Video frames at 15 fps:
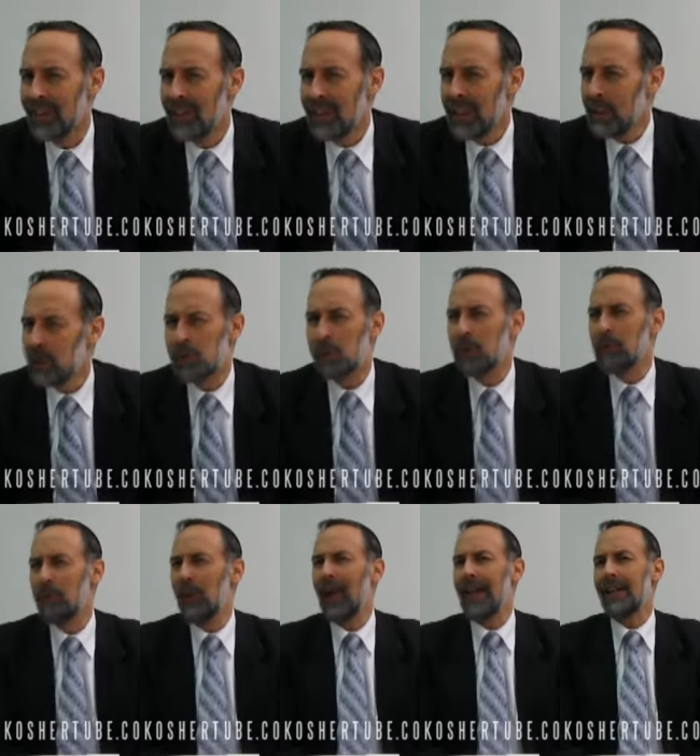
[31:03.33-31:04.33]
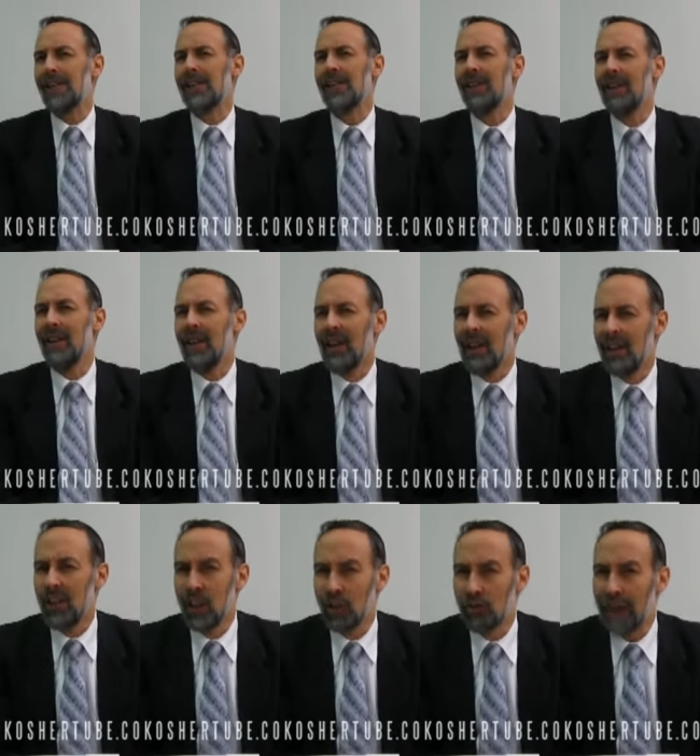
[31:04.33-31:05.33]
He was perplexed.
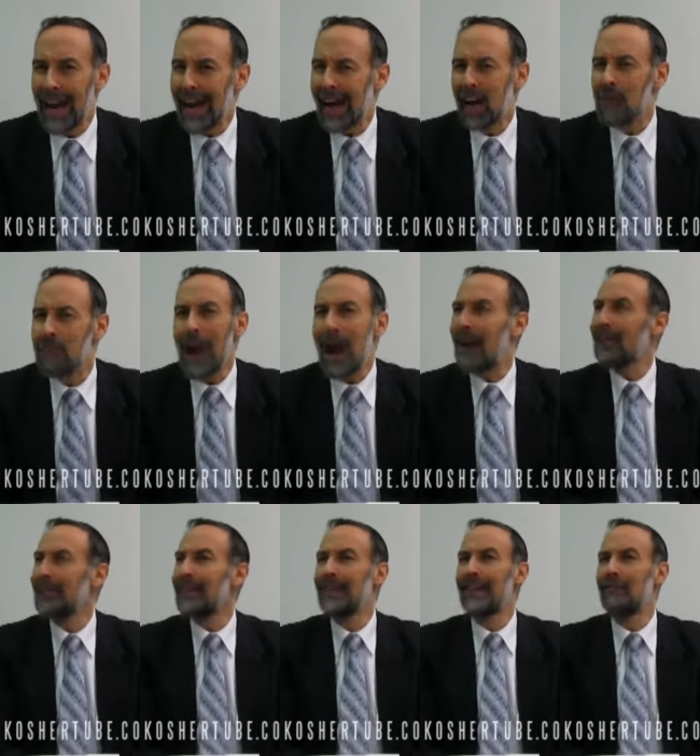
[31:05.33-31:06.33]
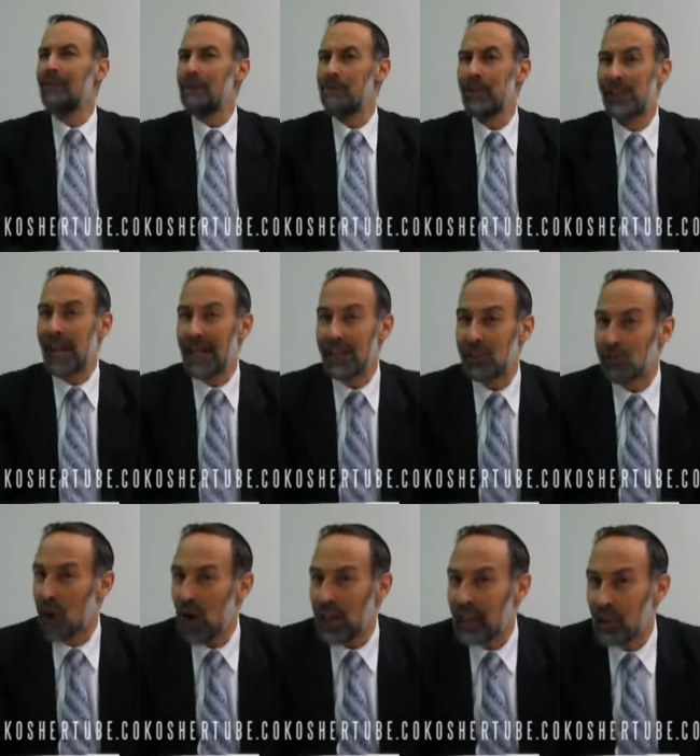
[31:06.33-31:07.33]
The Areach apparently represents
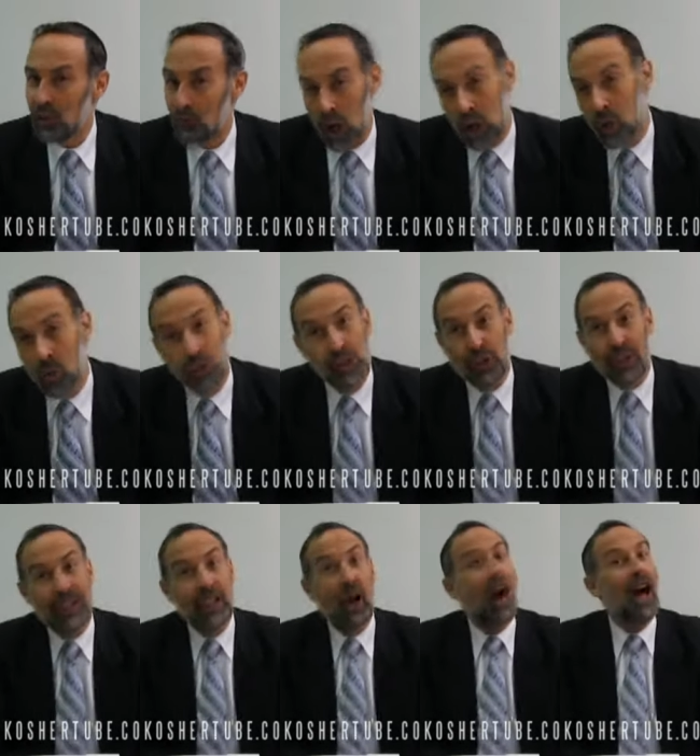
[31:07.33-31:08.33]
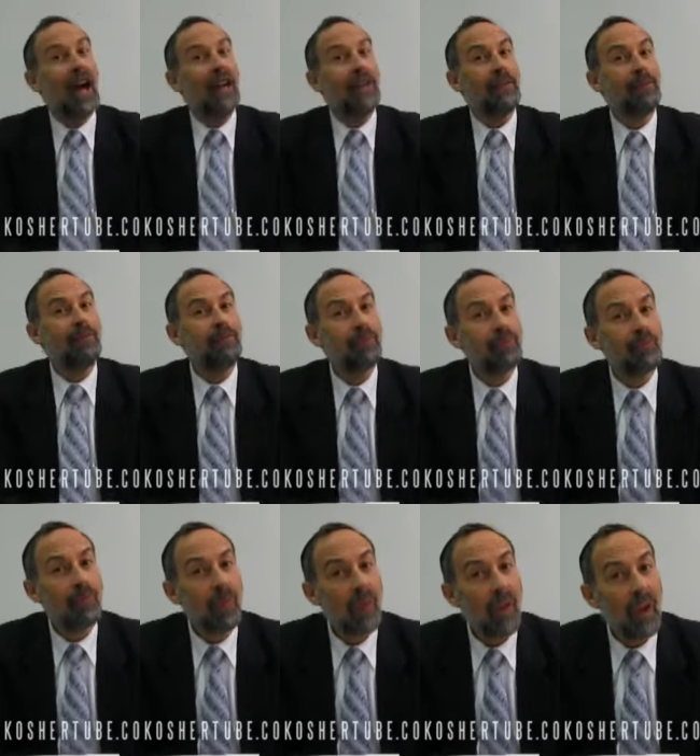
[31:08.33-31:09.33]
Rachel. Rachel was already gone.
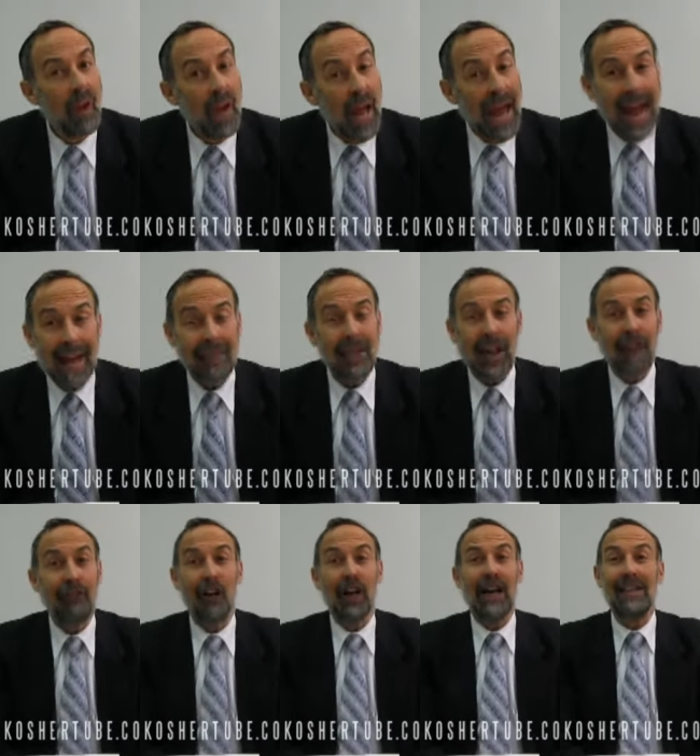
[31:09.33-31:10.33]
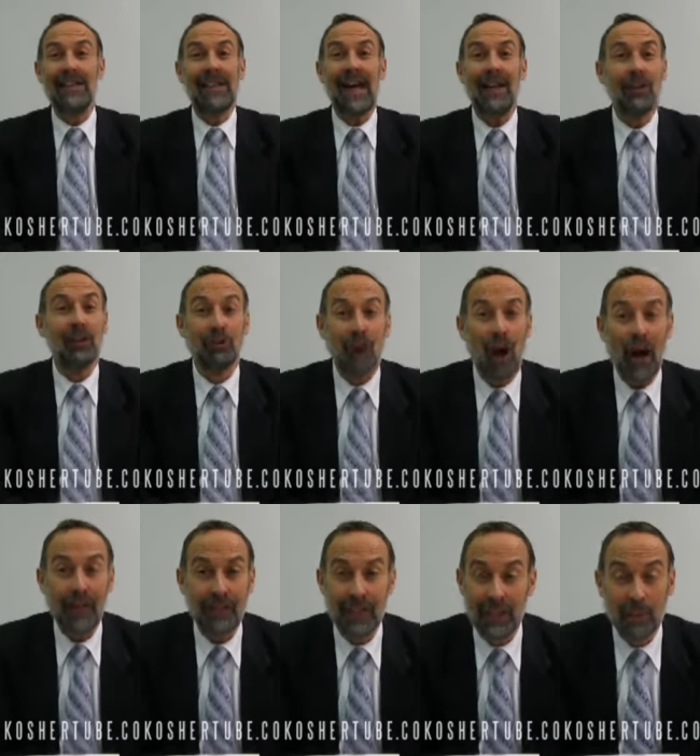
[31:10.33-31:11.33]
And therefore, Chazal
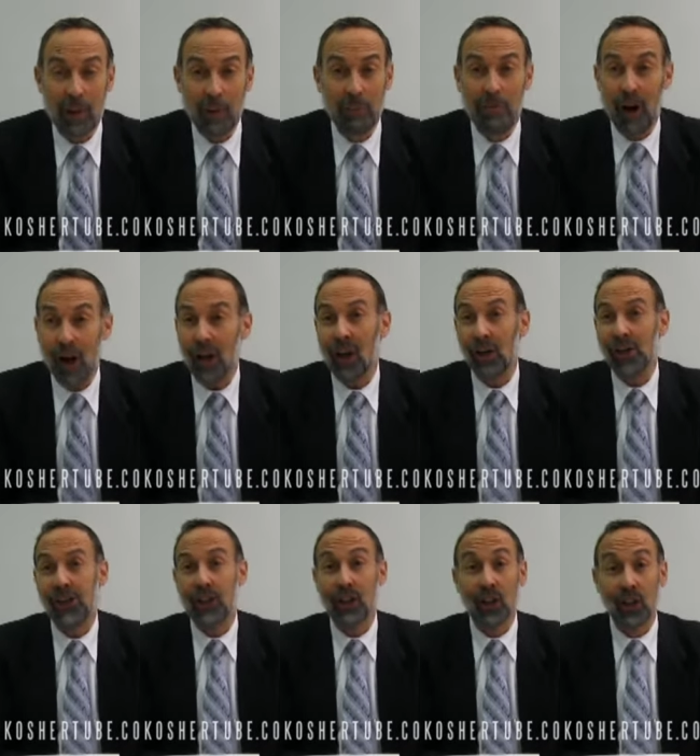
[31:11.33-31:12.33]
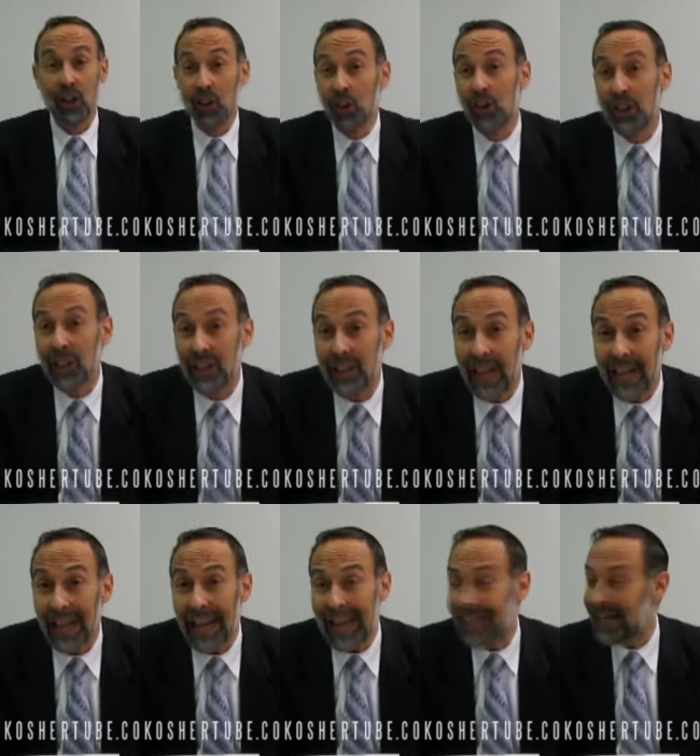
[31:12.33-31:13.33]
derive in the Gemara and Brachos the conclusion that
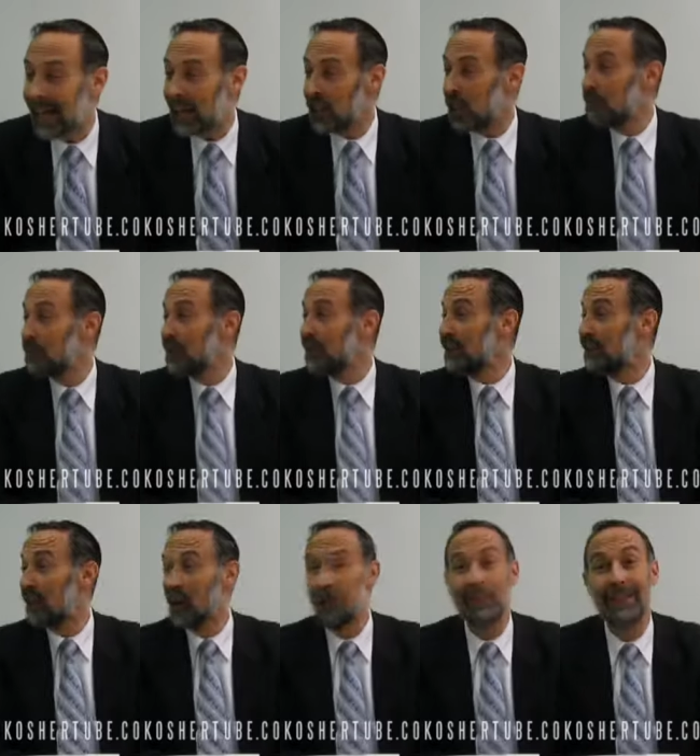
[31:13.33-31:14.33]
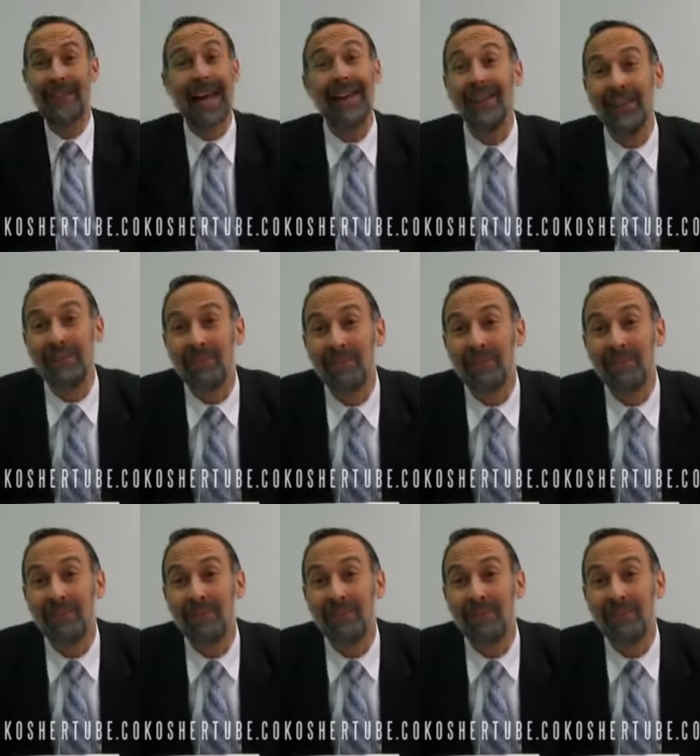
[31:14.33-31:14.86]
Ein Chalom B'li Dvar B'Teilim.